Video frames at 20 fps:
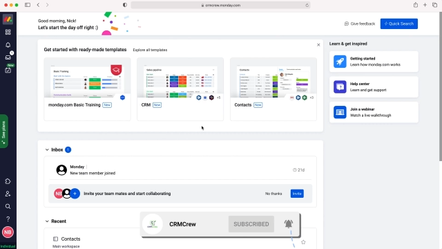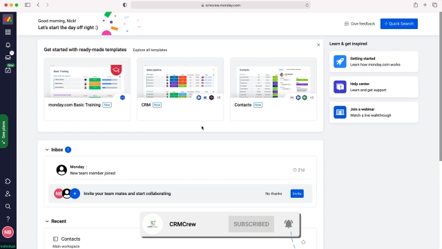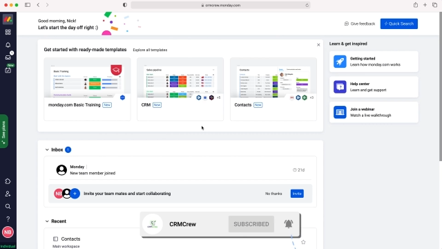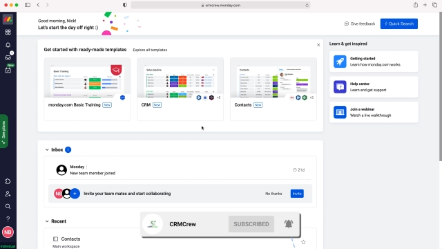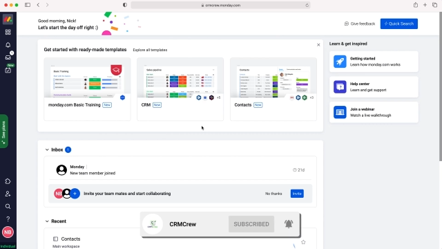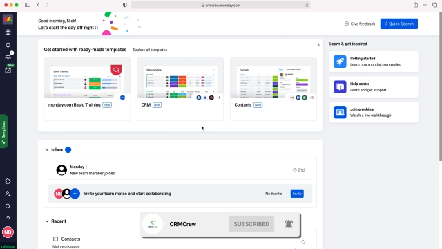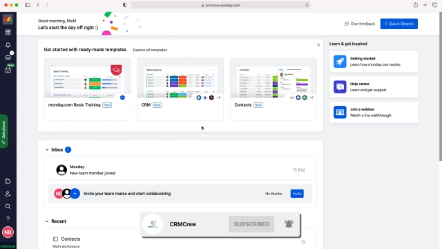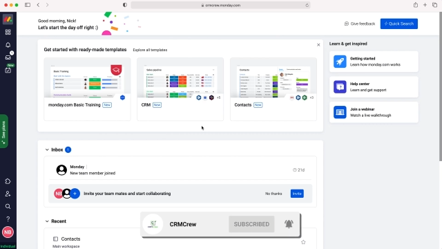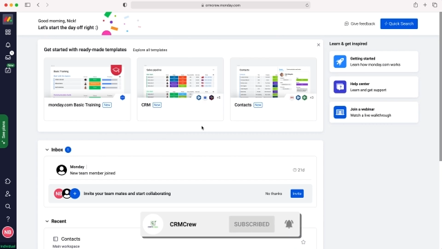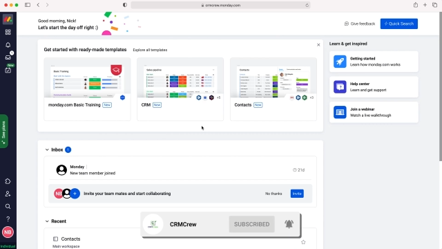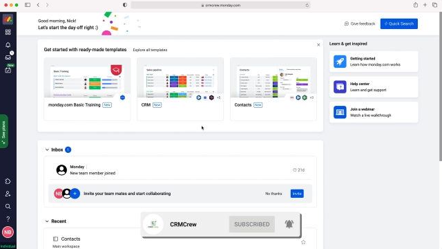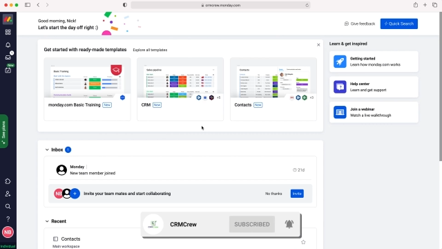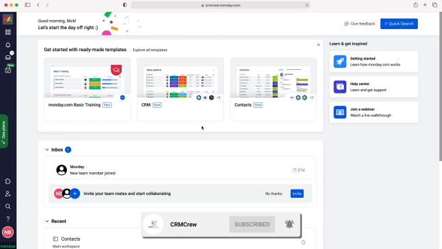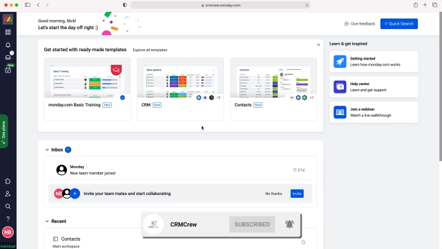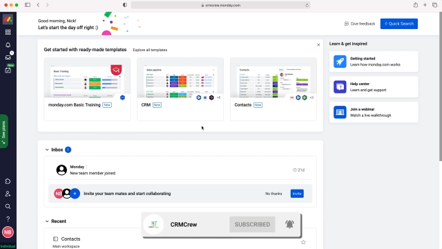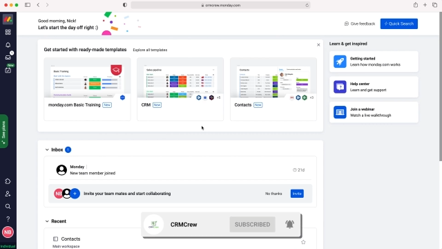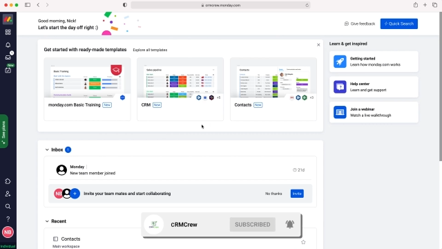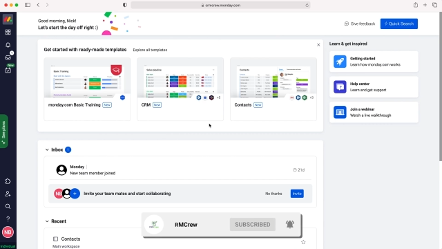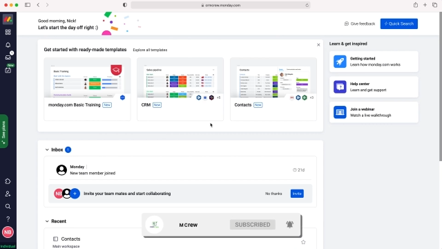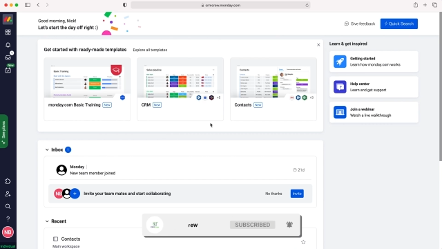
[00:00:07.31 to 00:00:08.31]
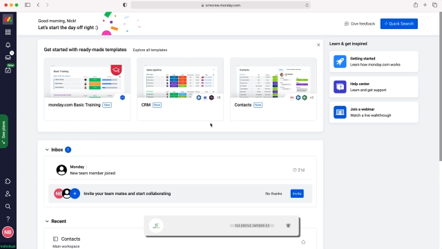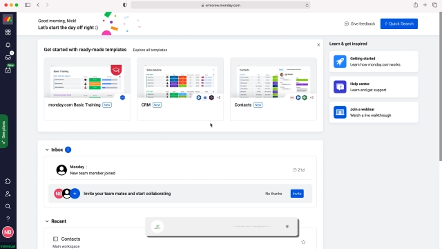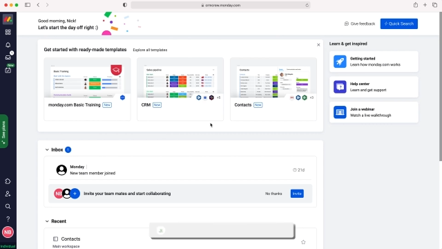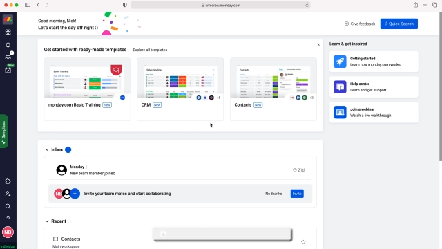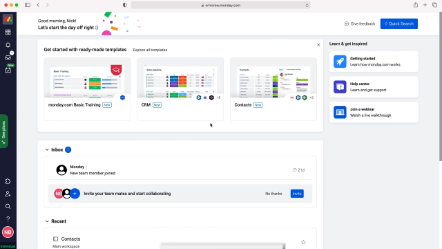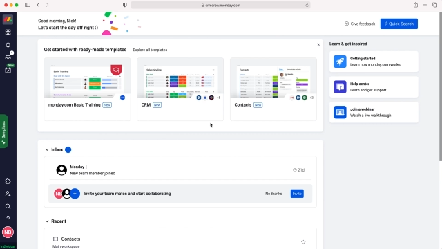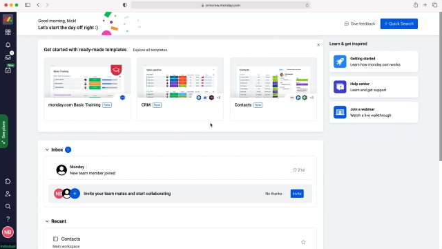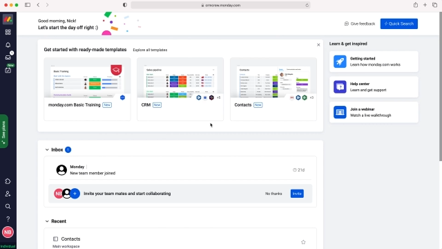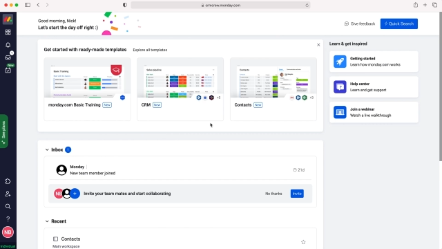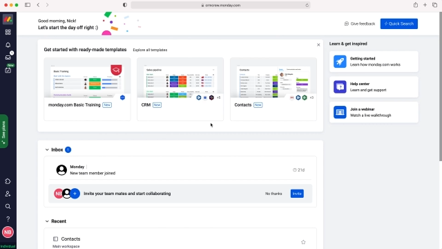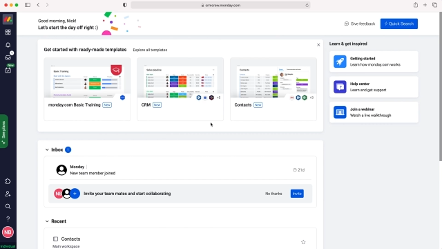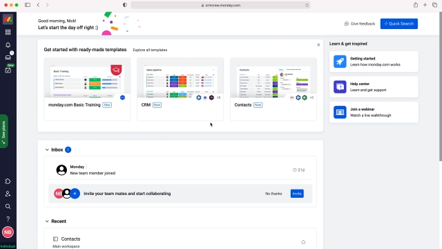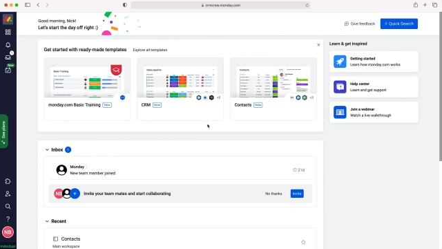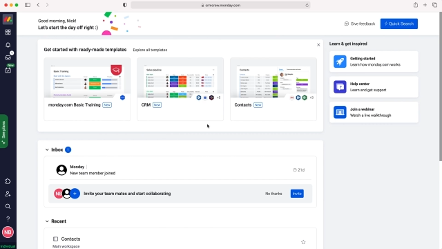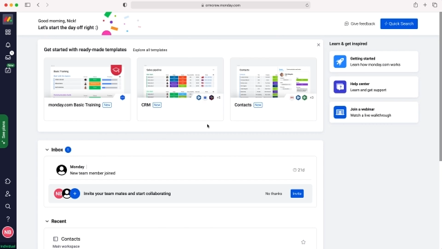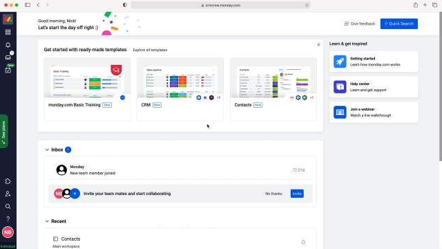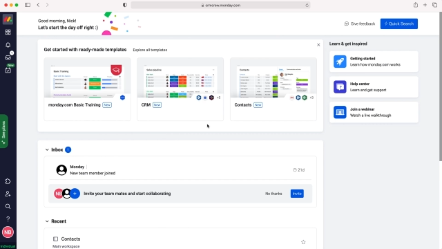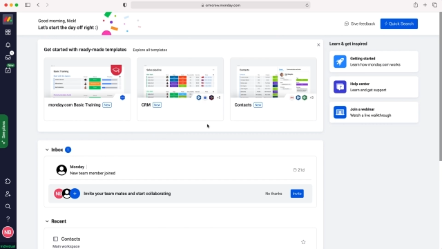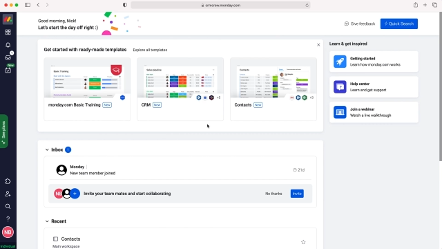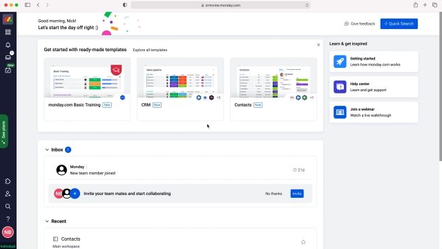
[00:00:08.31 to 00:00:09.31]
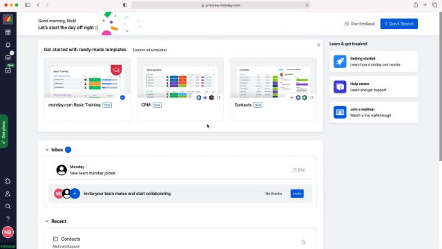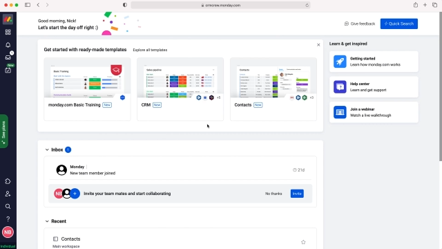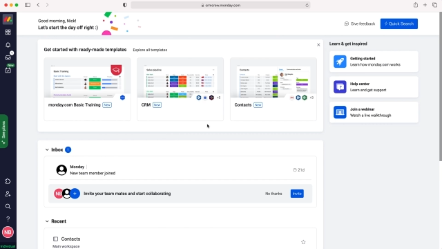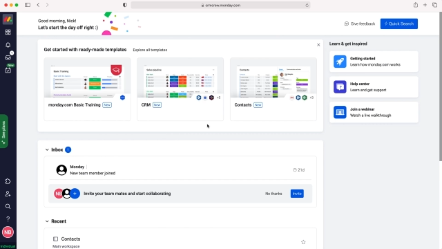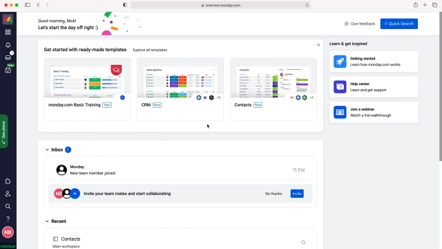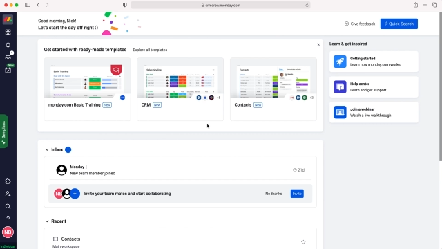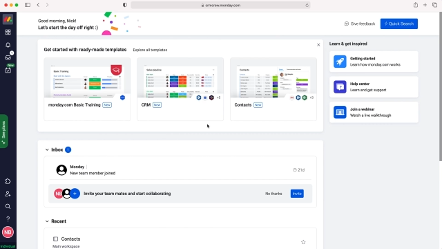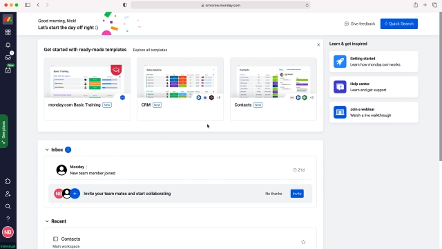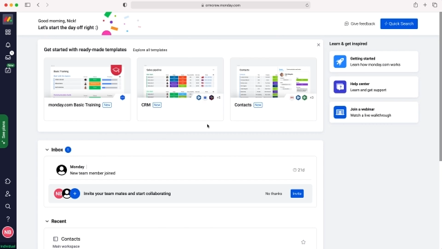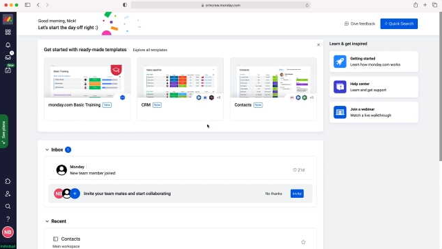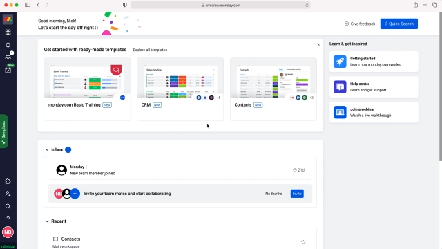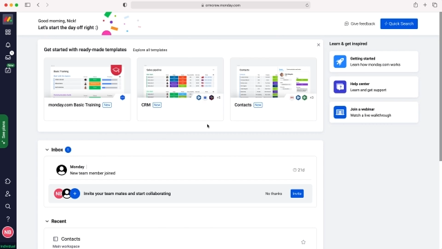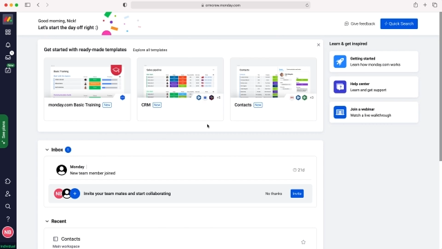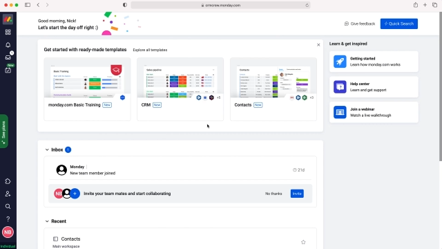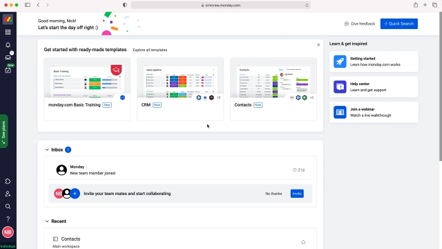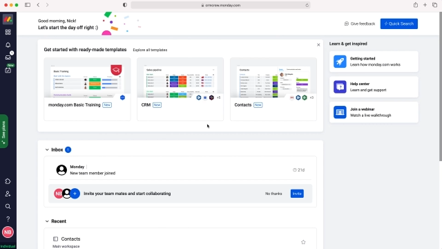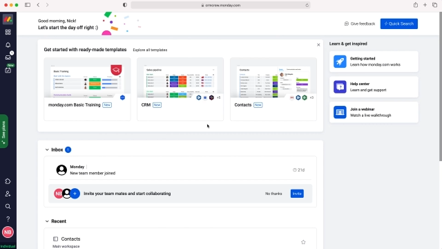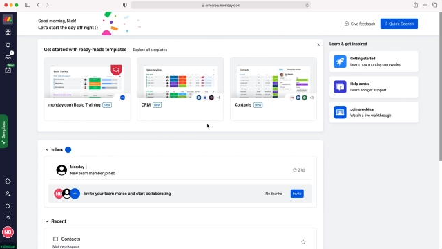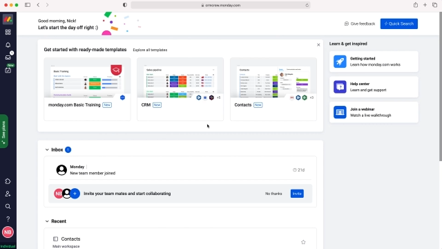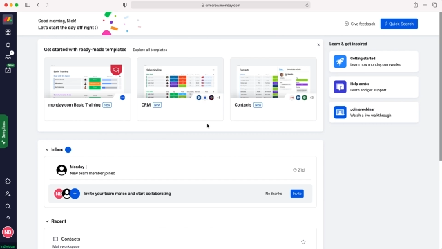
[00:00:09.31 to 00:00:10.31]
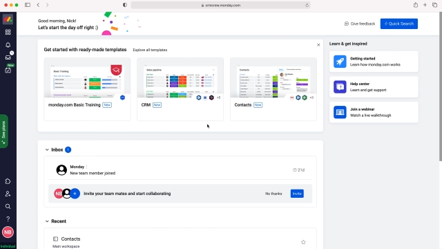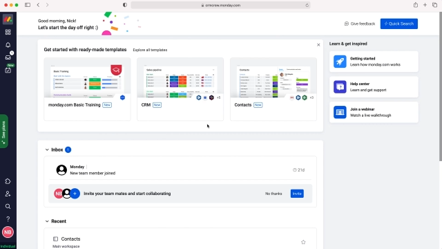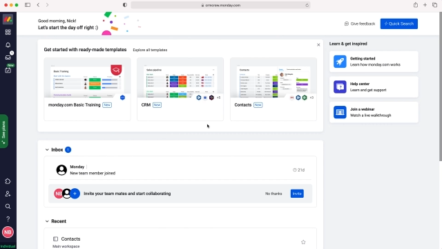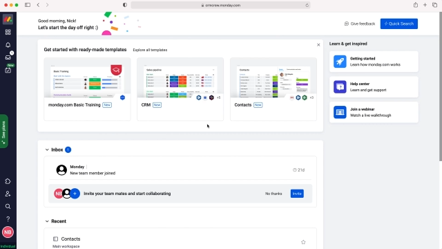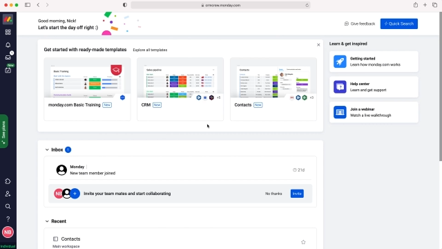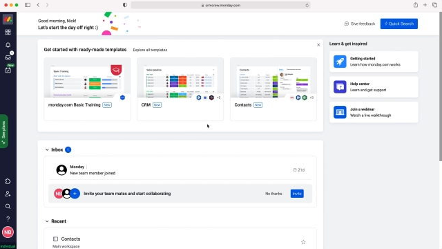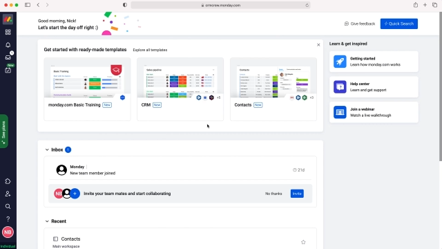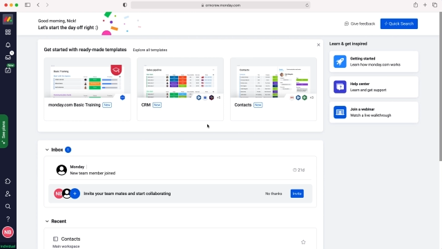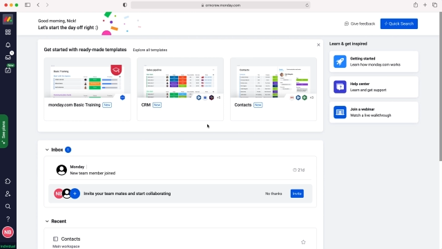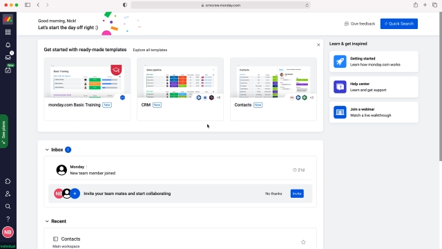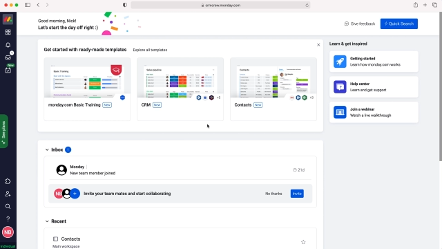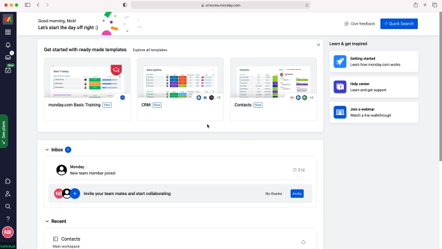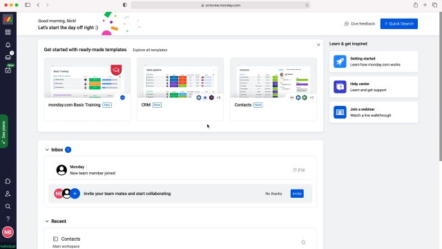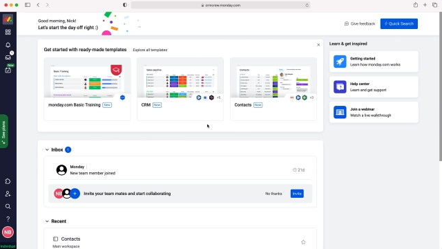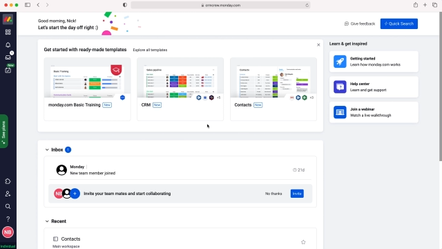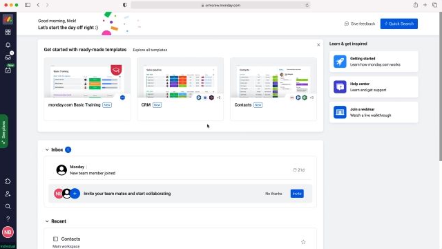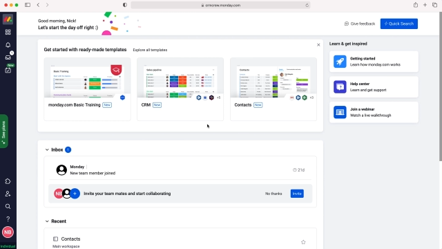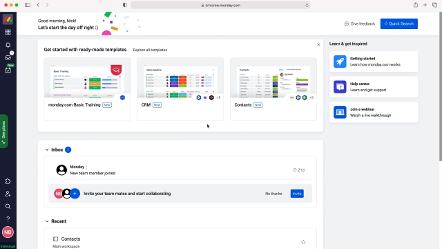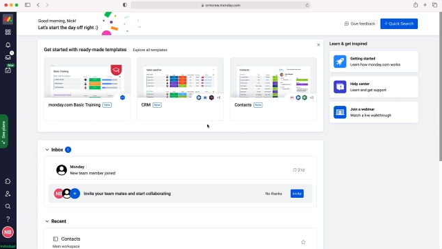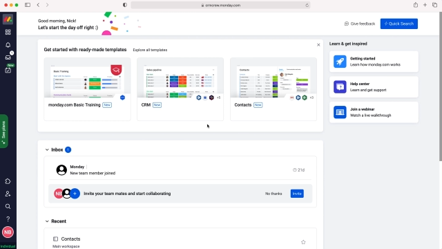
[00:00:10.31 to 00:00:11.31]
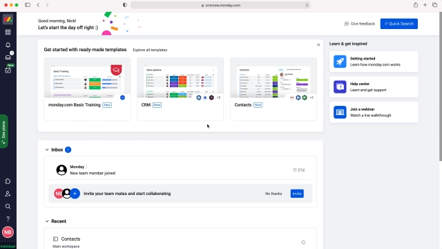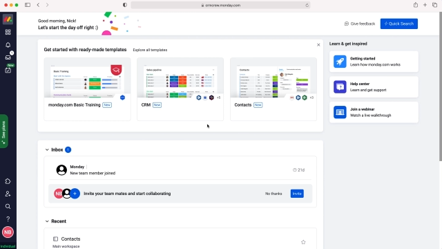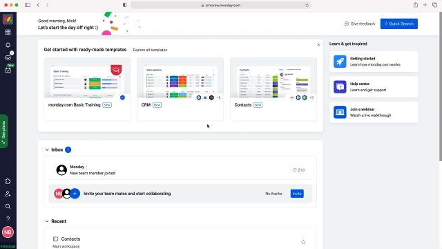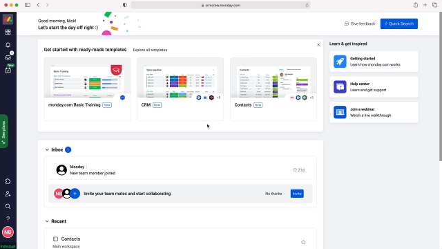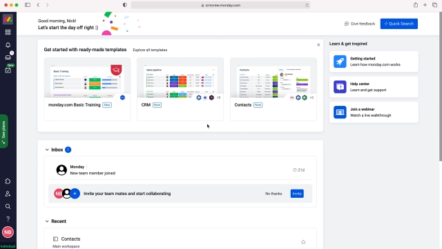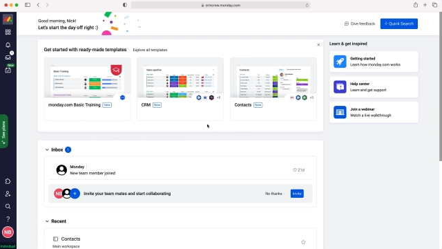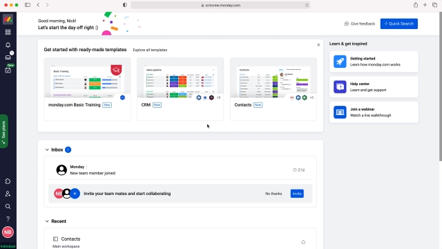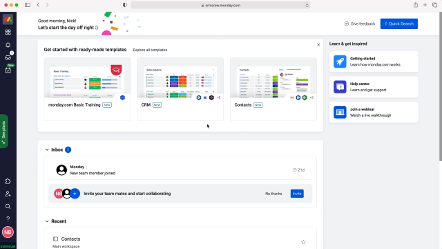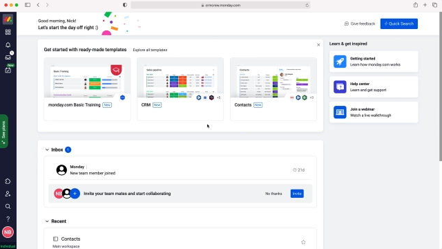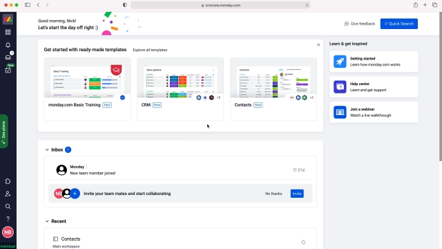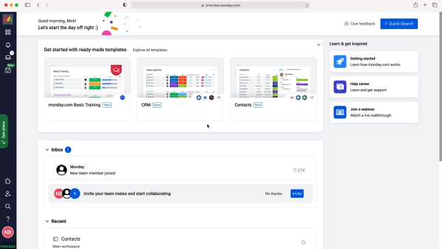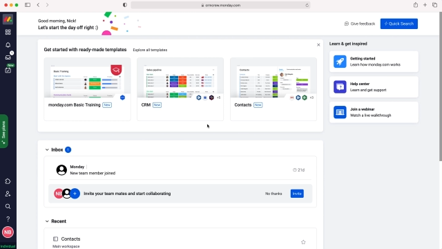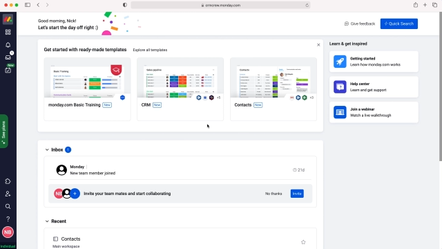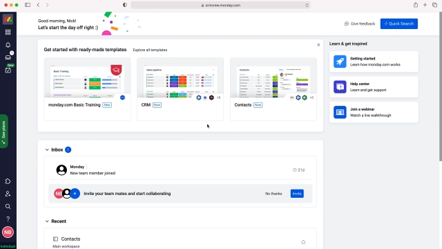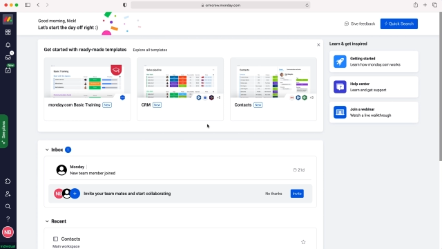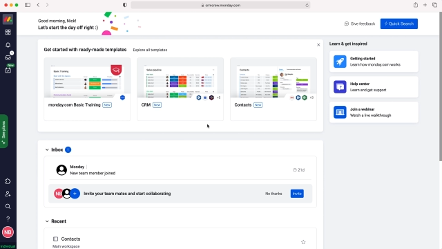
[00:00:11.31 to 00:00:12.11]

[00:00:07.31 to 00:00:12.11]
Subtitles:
[unreadable: no face in view]